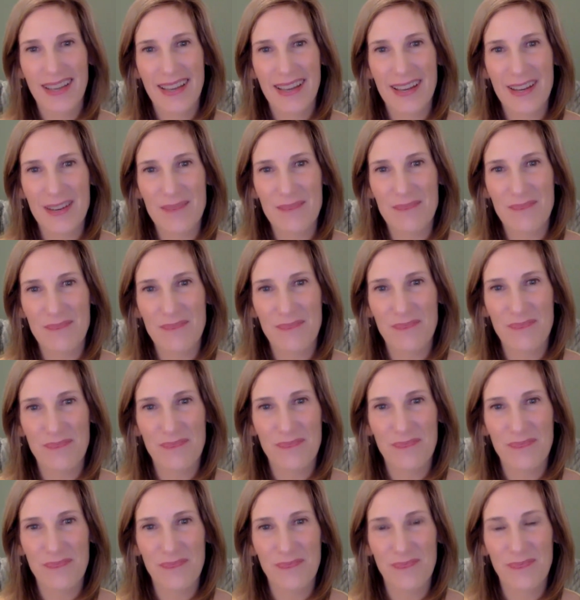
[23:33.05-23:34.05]
Um,
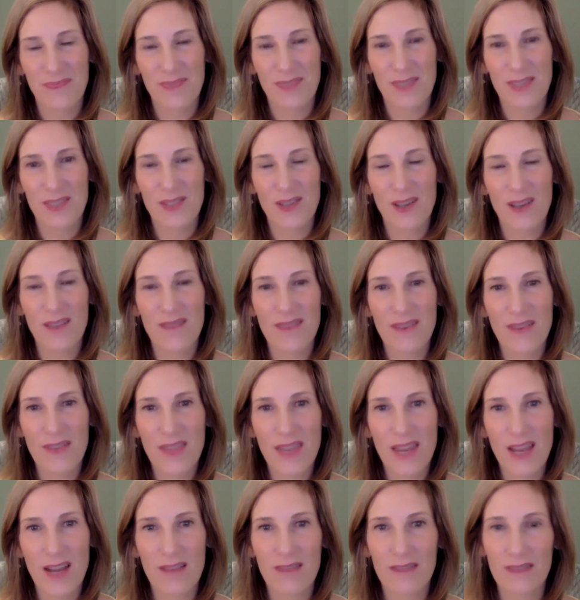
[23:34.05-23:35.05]
so I found
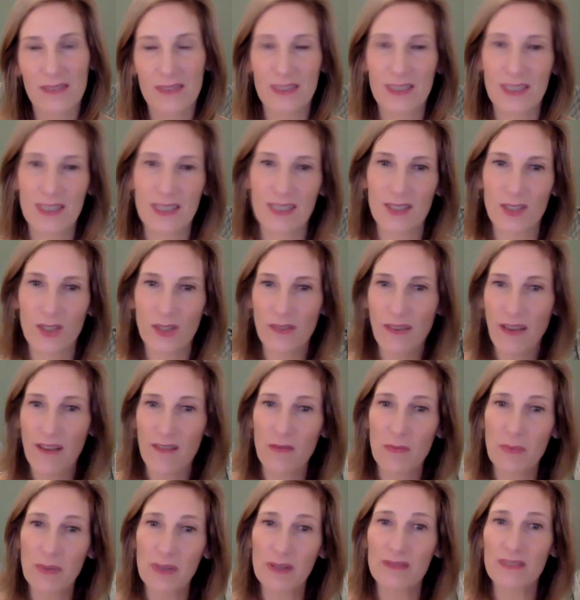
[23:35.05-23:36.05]
that helpful to sort of have
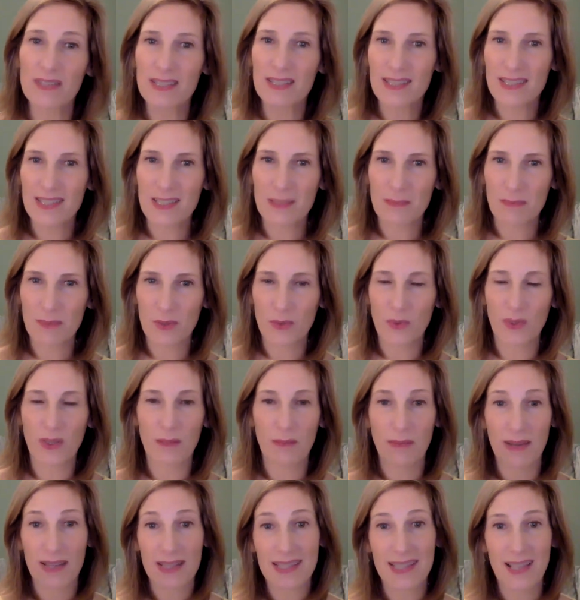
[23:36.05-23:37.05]
a bit of distance
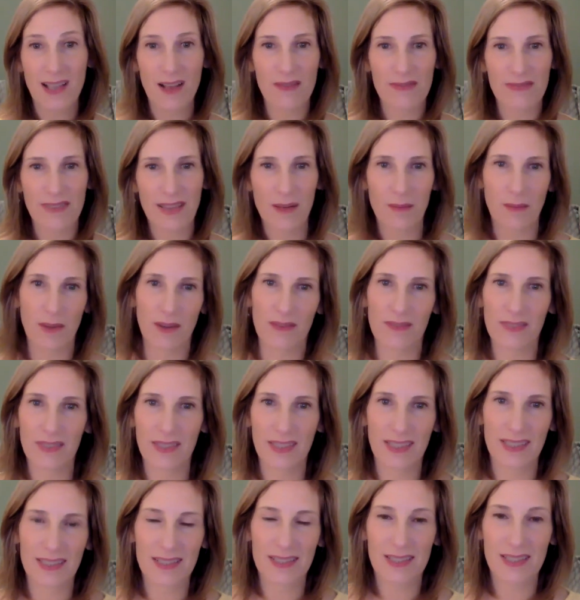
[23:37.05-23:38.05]
between myself and my
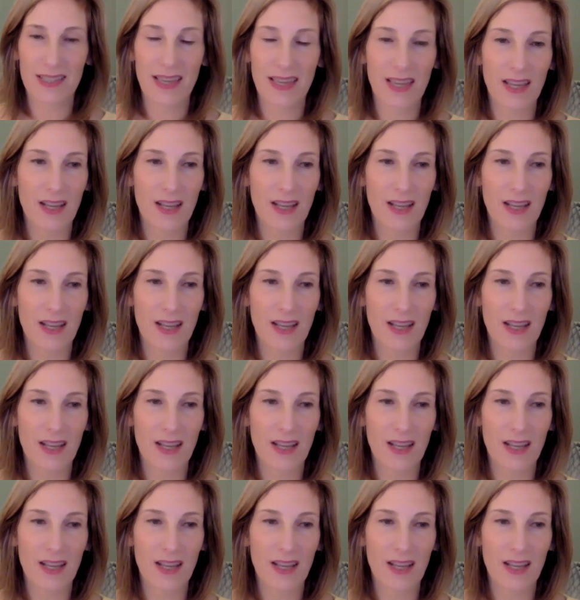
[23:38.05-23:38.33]
feelings.